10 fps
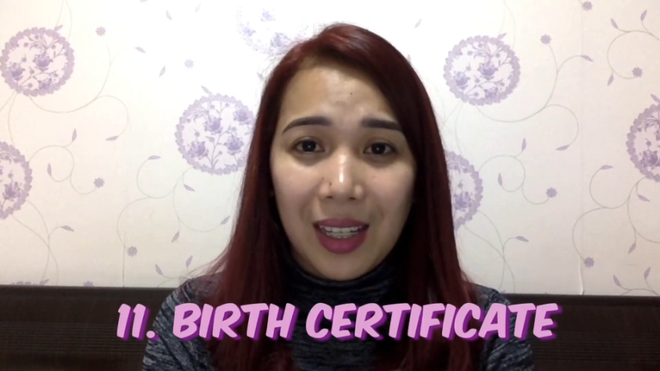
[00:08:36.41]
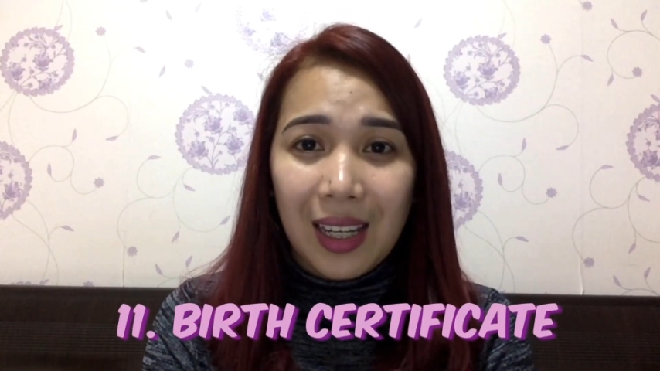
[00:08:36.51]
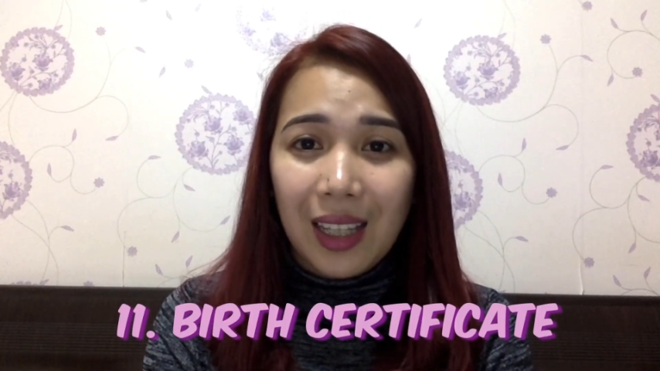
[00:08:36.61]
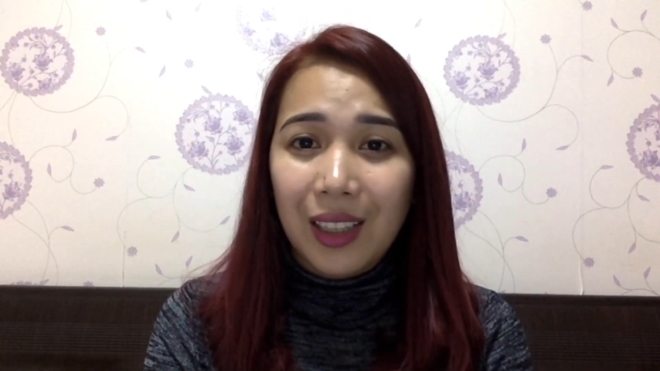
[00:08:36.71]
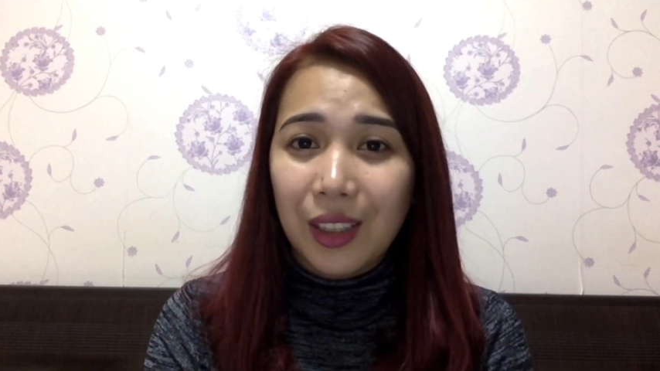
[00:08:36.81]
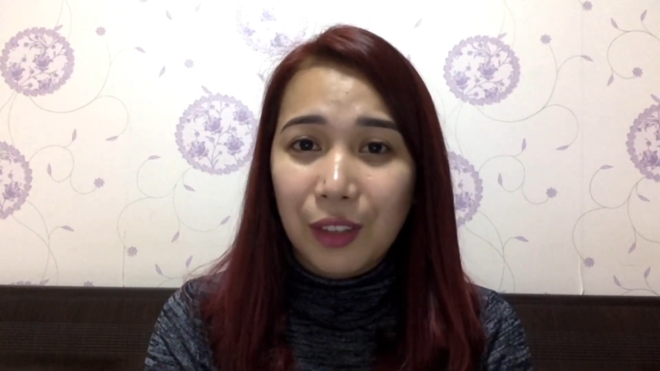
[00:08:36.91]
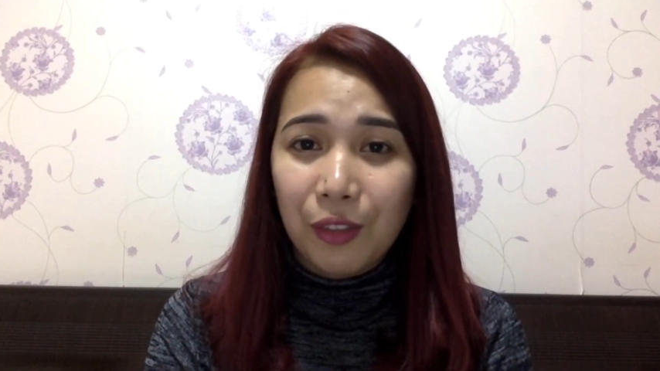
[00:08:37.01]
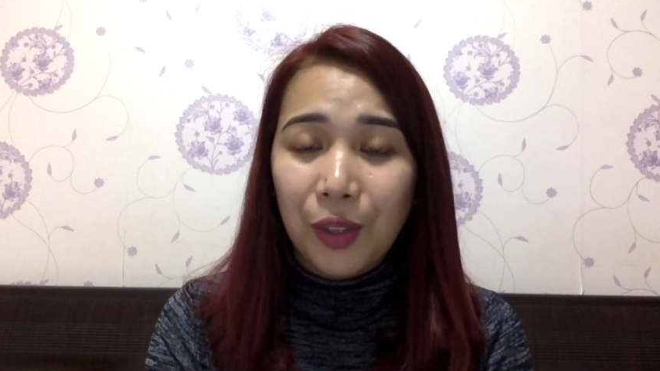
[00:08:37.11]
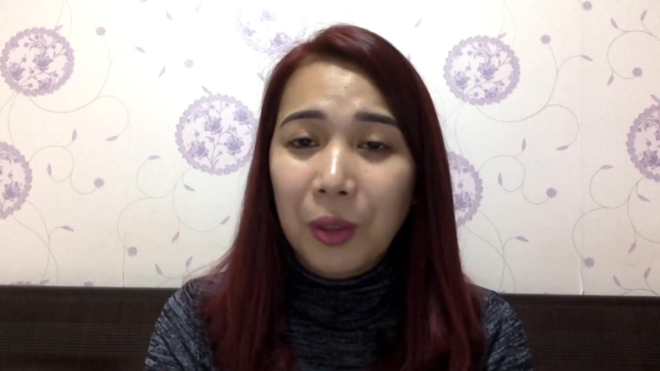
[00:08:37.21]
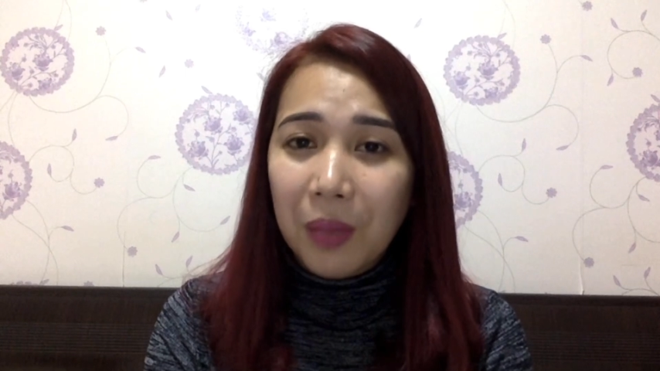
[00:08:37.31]
and if
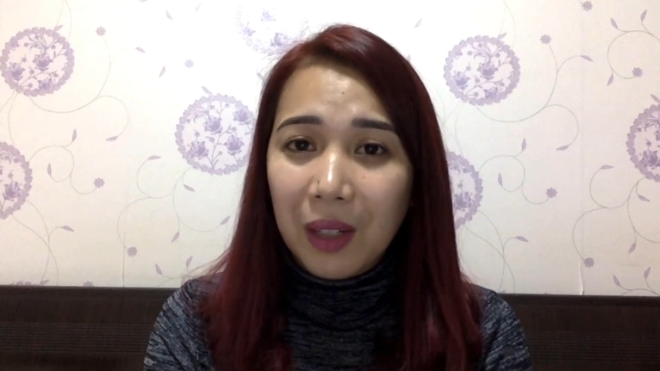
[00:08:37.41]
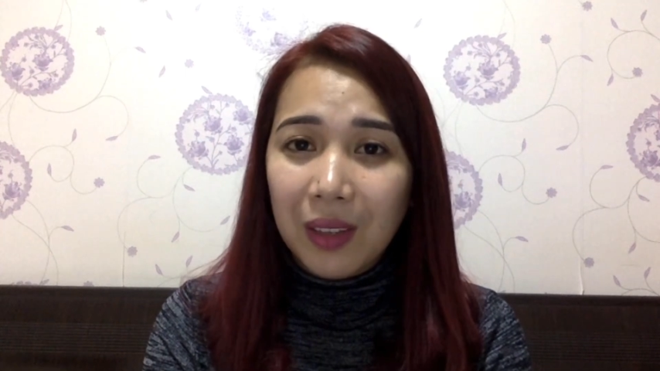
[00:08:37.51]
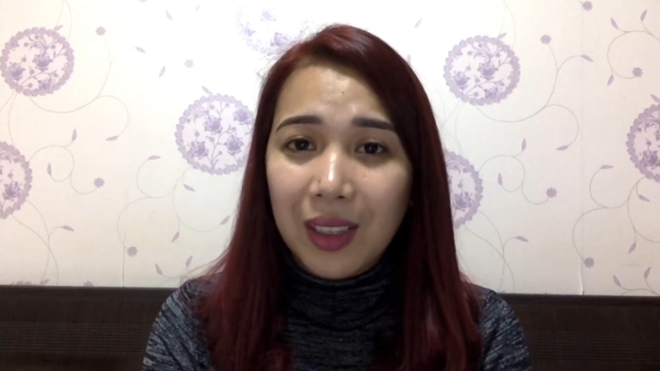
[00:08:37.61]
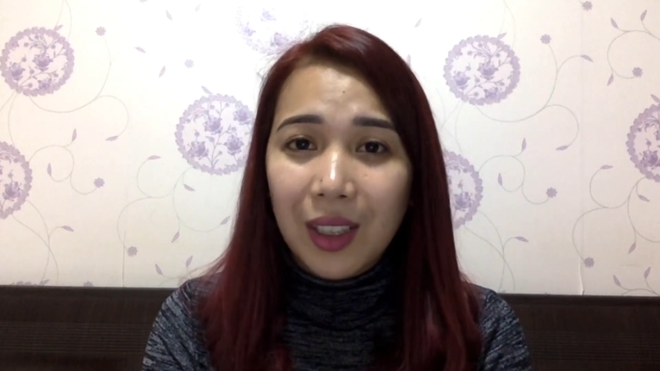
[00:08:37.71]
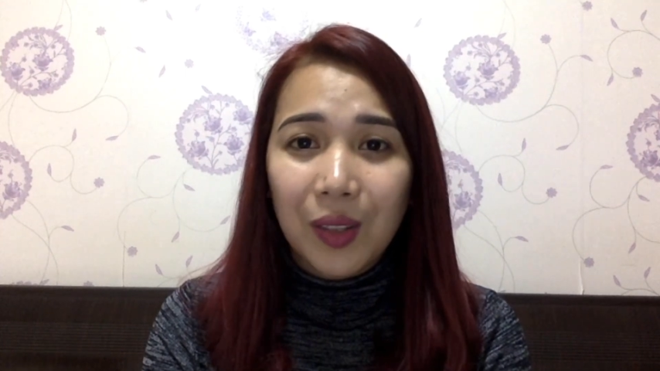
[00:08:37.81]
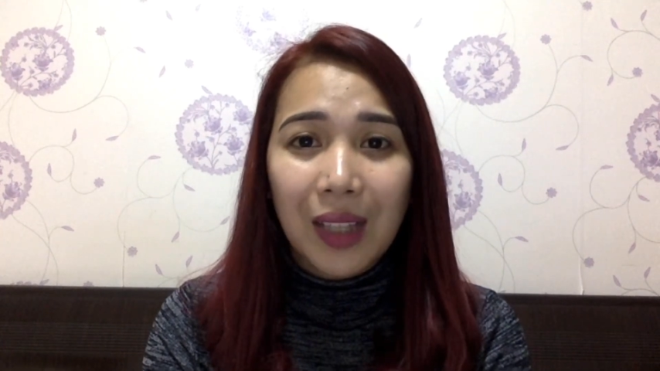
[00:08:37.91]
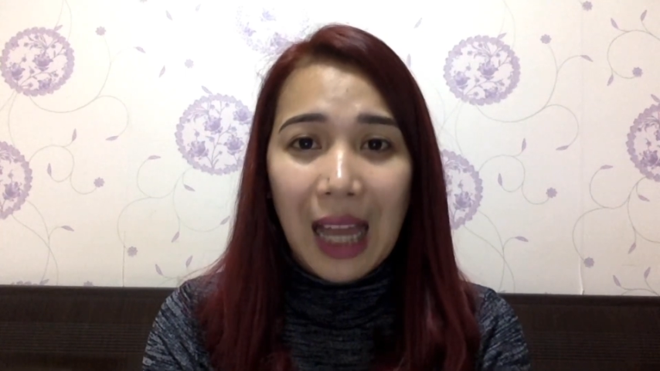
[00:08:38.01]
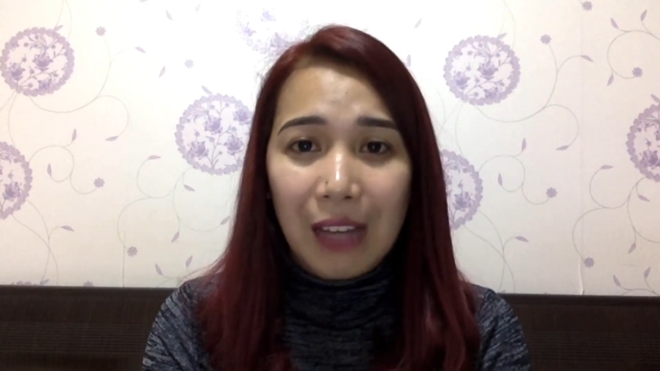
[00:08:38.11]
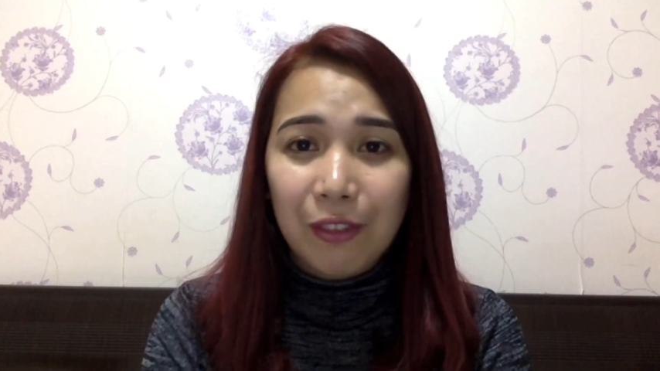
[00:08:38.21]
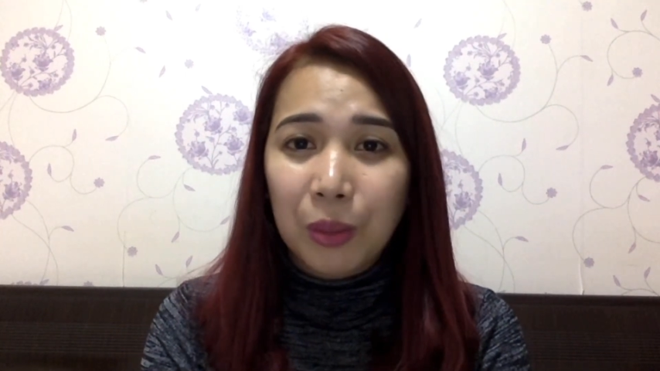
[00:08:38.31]
you're married, you'll
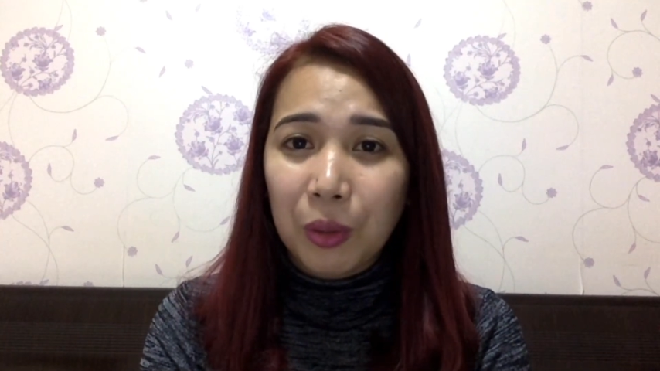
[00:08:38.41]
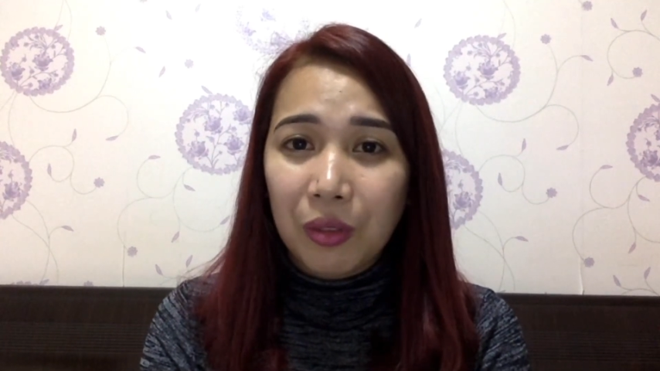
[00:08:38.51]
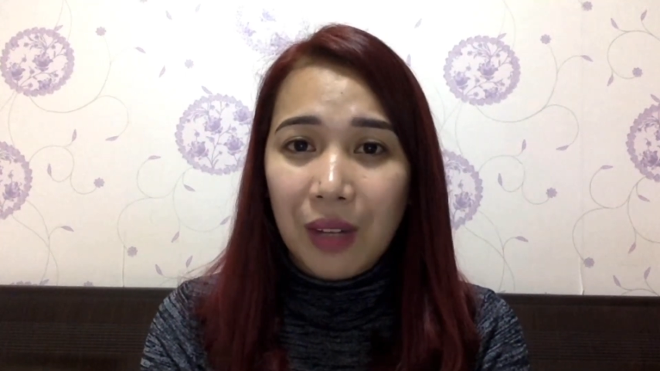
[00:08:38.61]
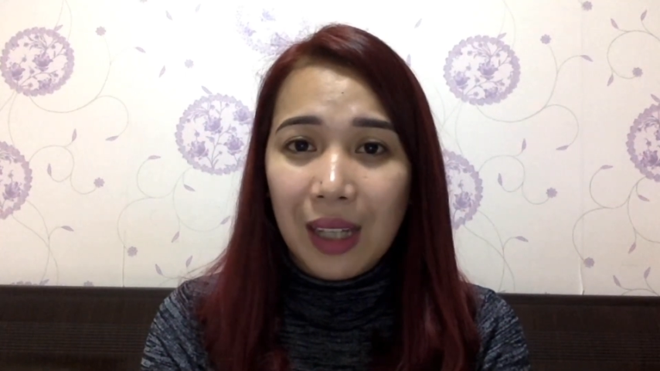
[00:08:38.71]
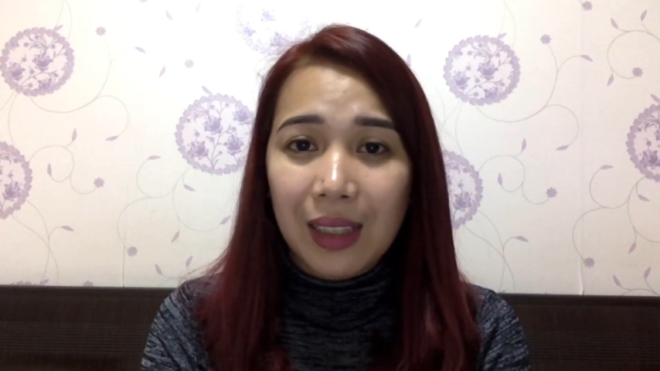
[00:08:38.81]
have to provide